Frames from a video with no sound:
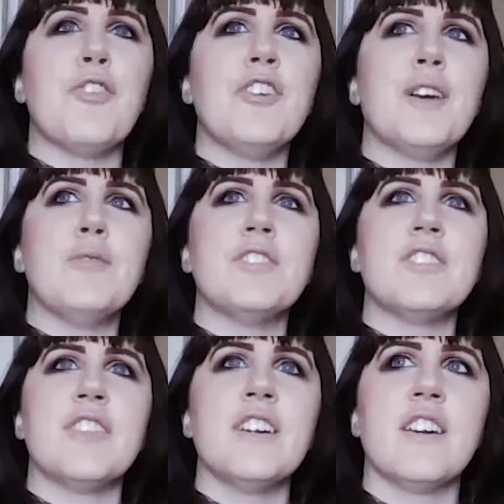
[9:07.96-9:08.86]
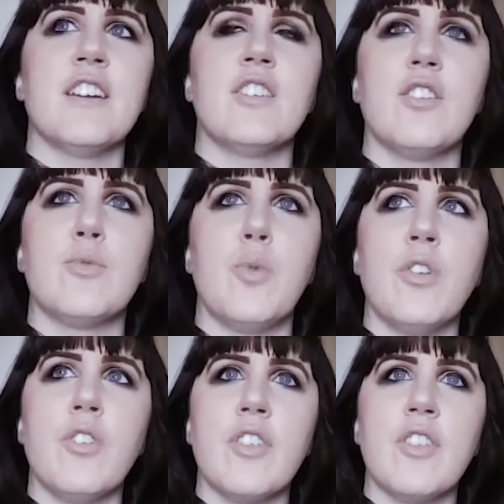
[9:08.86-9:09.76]
funny. I'm just thinking, because one
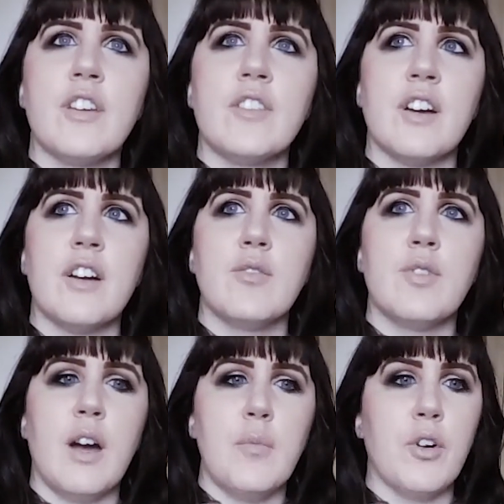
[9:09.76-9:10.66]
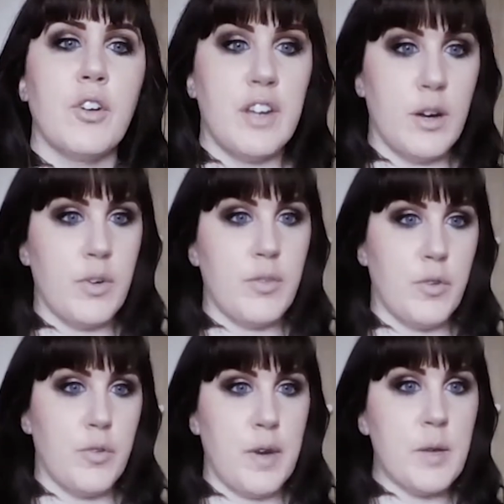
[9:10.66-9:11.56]
of the things I'm looking at
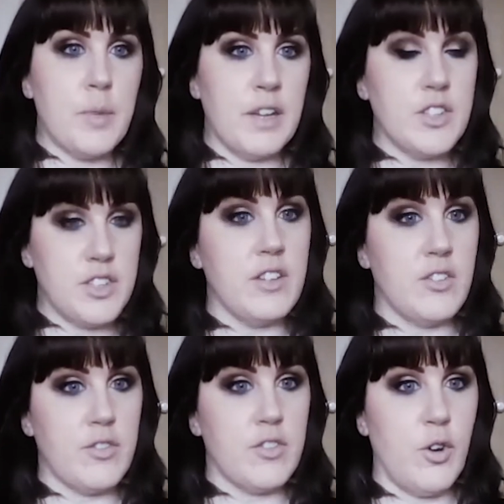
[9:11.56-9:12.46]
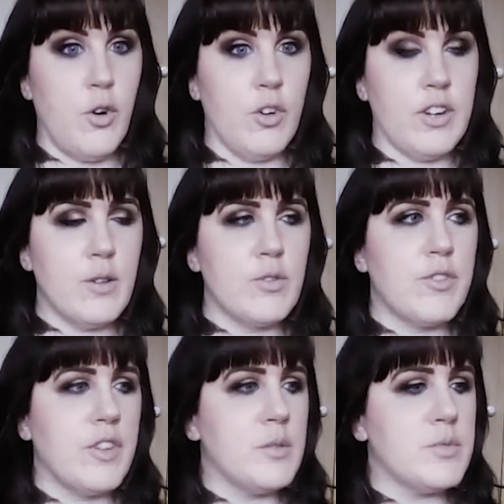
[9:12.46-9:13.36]
with my PhD is obviously haunted house
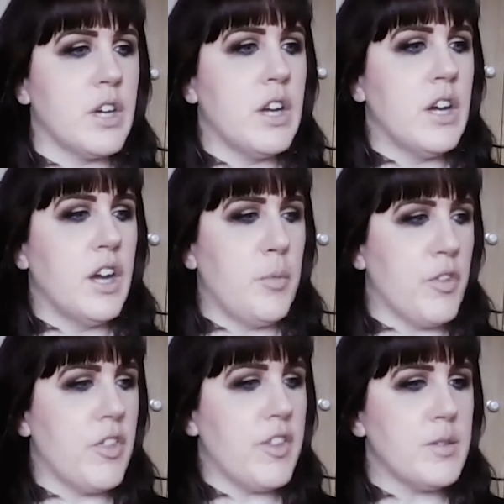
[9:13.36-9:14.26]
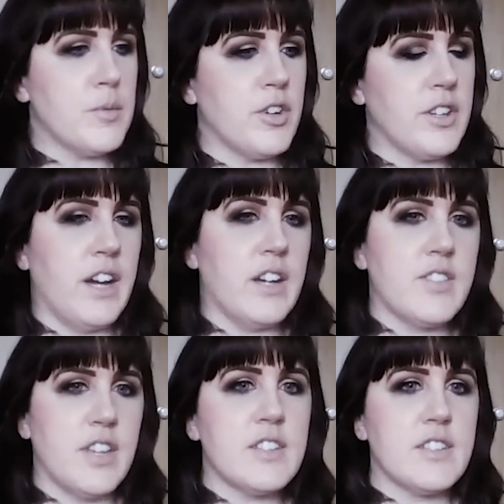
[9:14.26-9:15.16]
films. And one of the things I'm looking at is
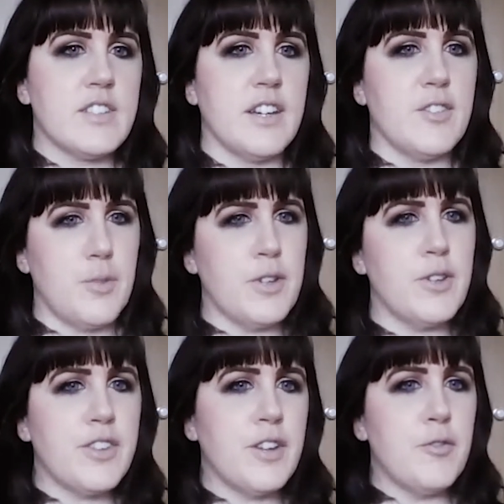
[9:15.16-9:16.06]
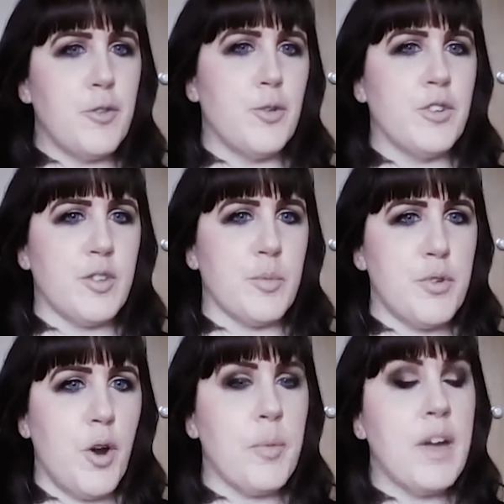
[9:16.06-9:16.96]
set design. So when you're saying food as a
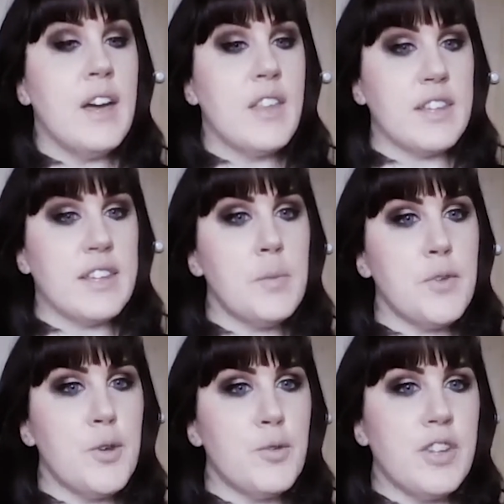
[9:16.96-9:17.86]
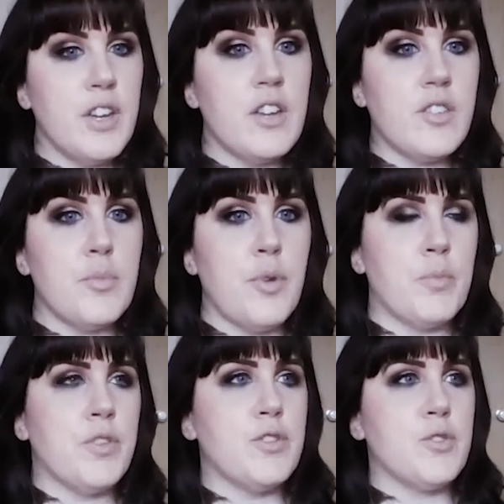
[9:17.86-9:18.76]
prop, they keep using it as a
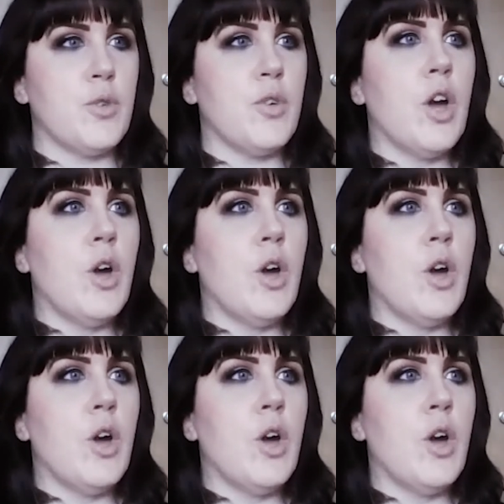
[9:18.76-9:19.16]
prop to show,